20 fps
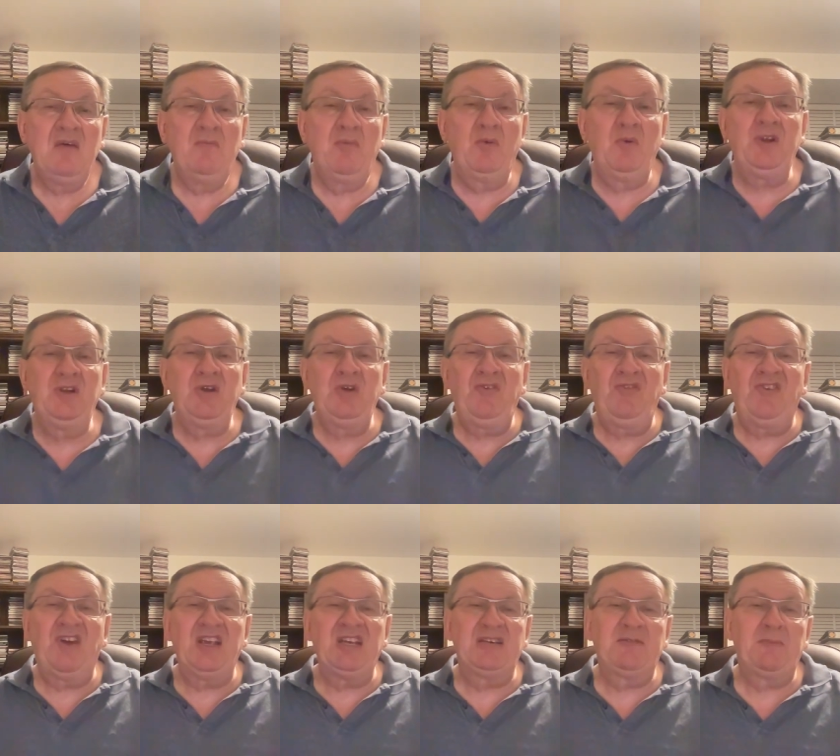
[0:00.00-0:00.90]
but we do
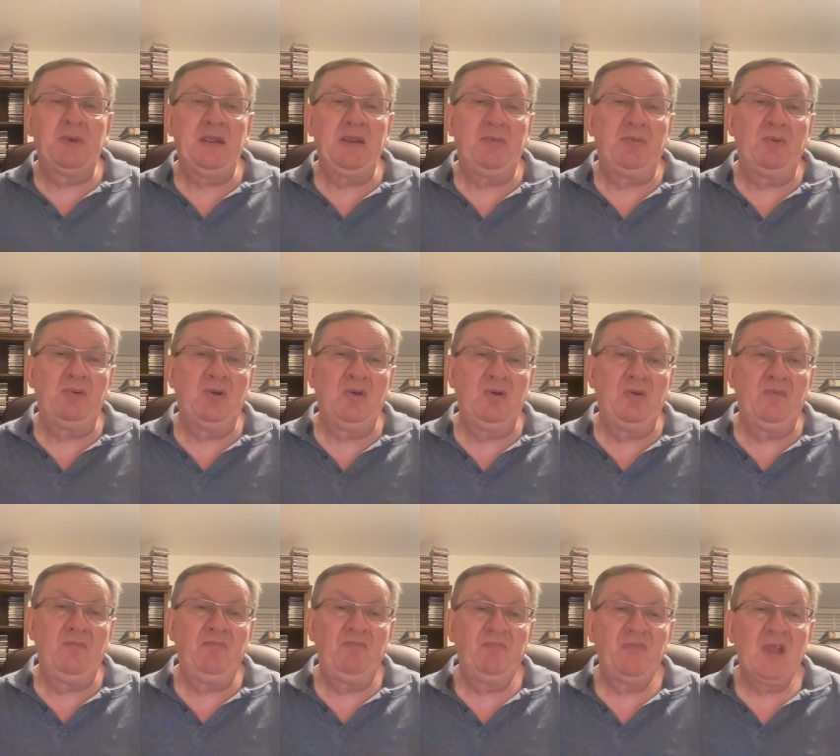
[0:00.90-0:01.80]
face people
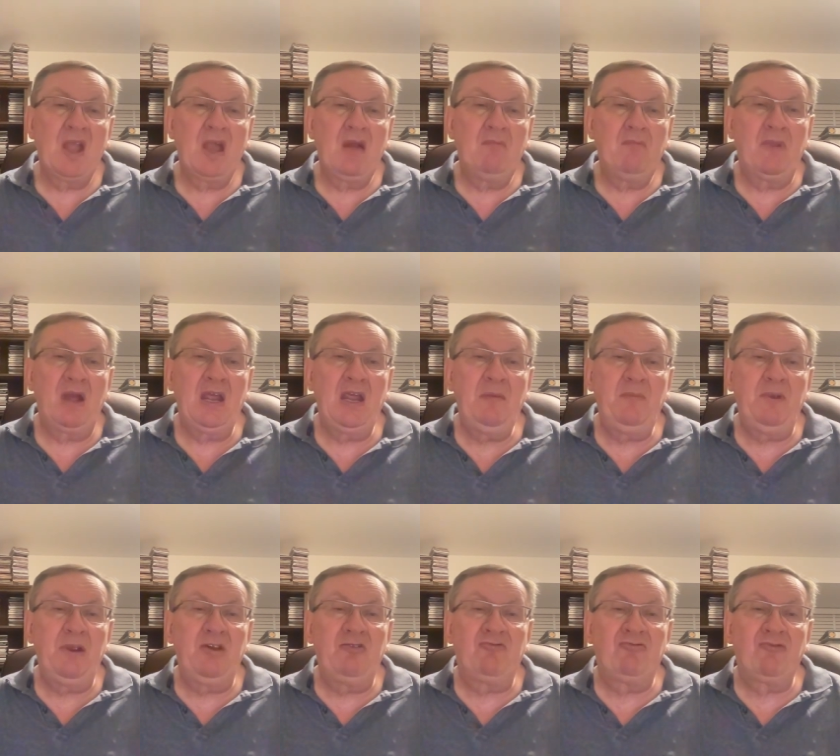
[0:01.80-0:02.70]
who may
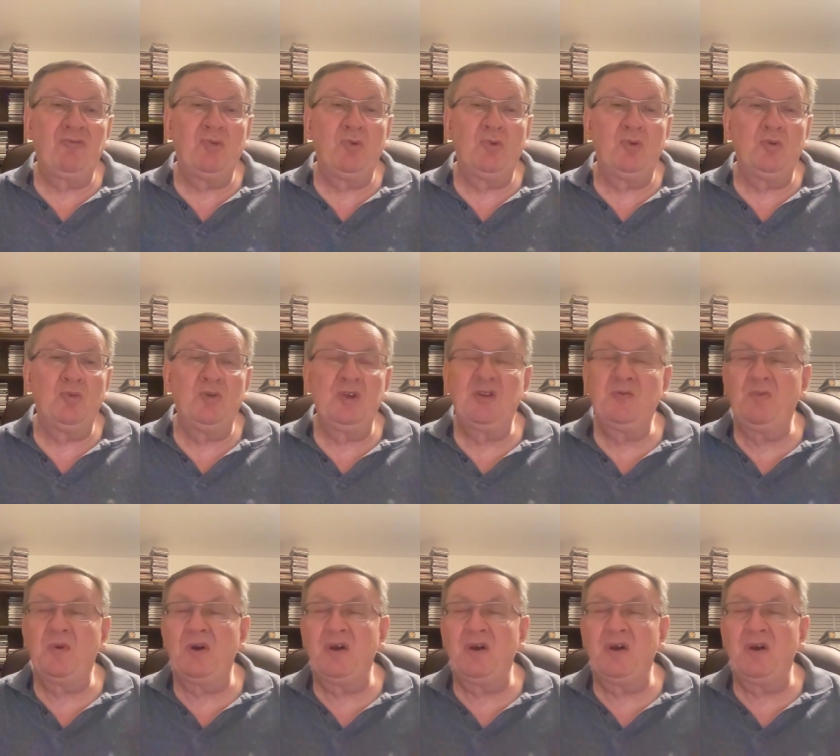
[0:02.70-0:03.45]
be cruel with